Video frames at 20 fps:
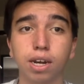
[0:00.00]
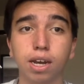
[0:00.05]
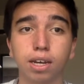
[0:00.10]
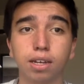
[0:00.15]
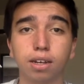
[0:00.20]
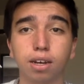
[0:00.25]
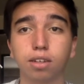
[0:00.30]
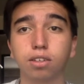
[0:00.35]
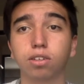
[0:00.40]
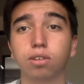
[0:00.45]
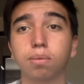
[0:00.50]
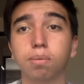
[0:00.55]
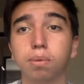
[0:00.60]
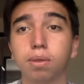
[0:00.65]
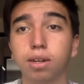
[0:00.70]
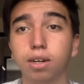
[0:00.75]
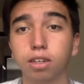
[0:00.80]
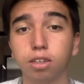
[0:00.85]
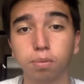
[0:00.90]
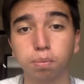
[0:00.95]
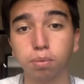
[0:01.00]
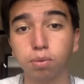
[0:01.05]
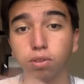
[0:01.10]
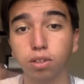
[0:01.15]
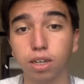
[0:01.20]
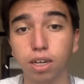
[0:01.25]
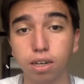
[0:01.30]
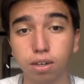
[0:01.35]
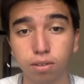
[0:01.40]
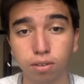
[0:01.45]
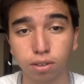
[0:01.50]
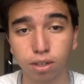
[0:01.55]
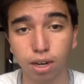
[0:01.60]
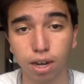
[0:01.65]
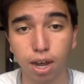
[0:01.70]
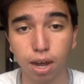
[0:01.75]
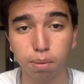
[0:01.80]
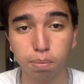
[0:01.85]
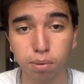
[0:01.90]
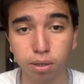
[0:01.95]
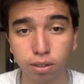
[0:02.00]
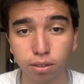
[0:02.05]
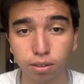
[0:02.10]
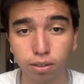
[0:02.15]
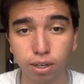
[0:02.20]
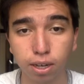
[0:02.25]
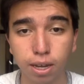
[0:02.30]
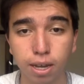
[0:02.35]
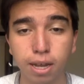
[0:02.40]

like something spontaneous that happens.